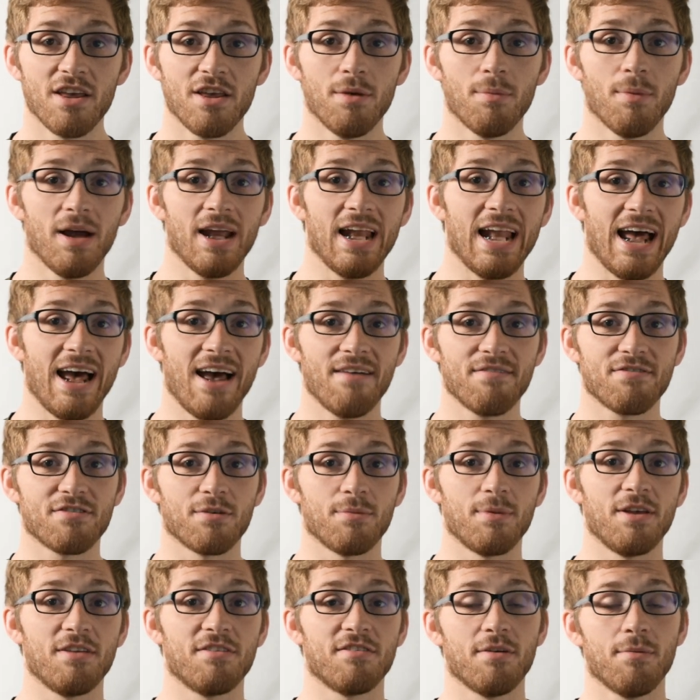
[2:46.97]
You might have
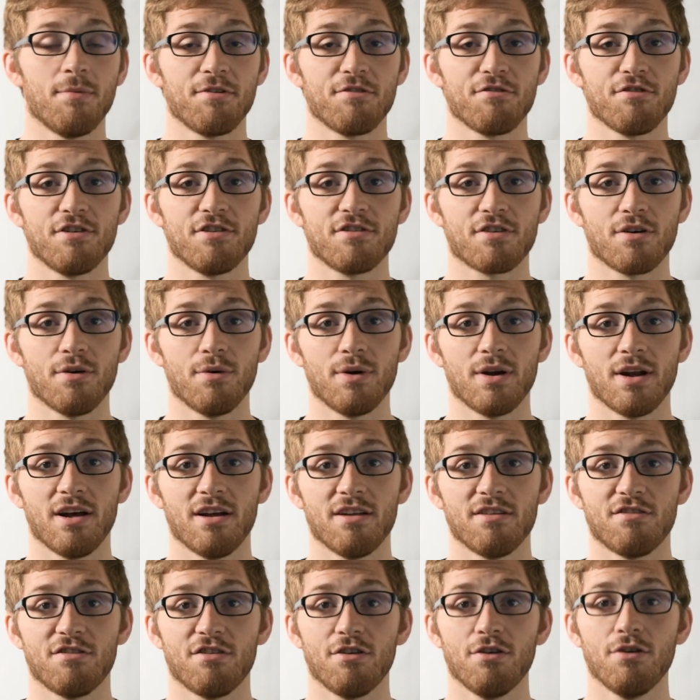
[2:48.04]
some asymmetries going
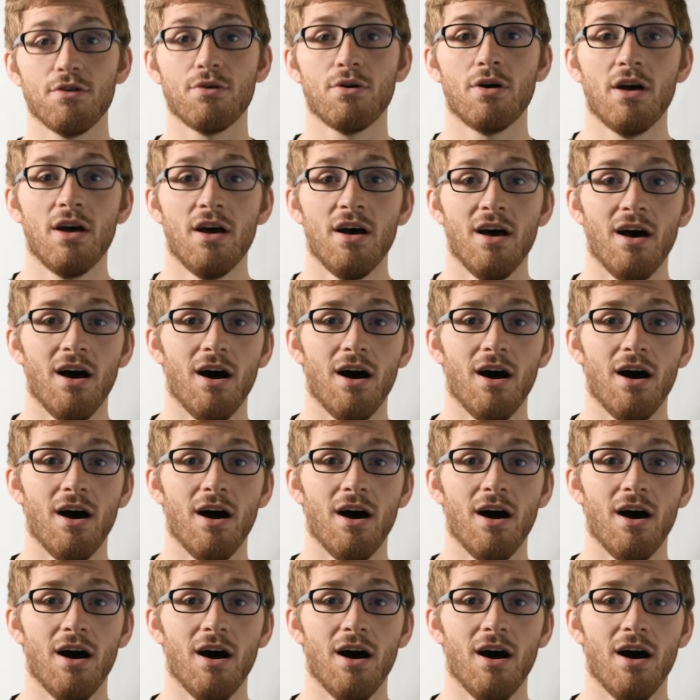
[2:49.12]
on too,